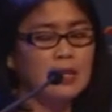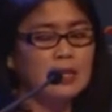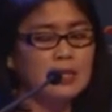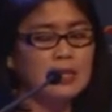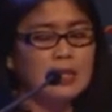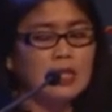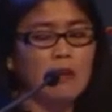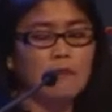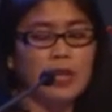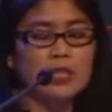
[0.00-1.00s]
distance,
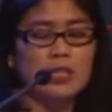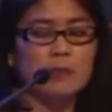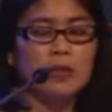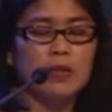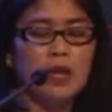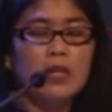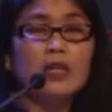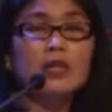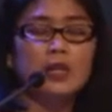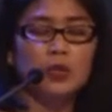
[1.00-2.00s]
flexible,
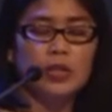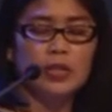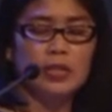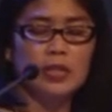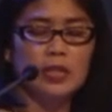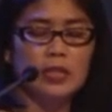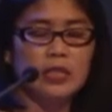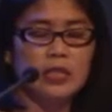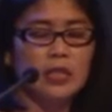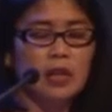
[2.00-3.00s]
including
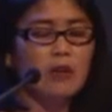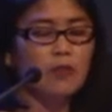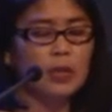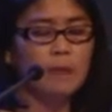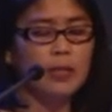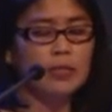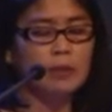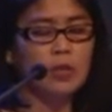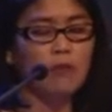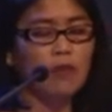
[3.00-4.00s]
e-learning for the
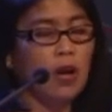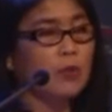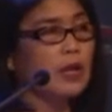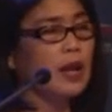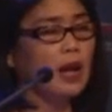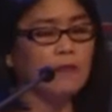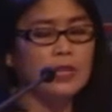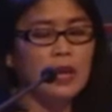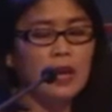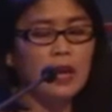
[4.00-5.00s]
betterment of our lives
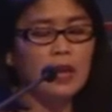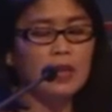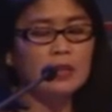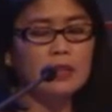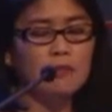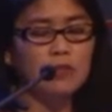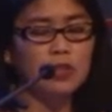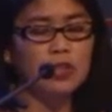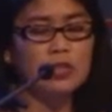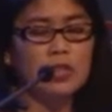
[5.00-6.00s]
and the
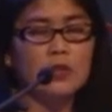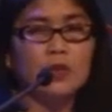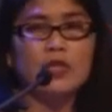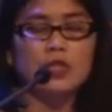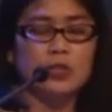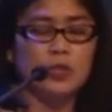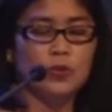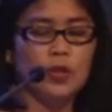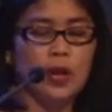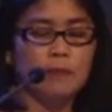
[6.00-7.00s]
future generations to
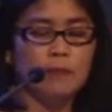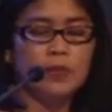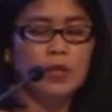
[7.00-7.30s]
come.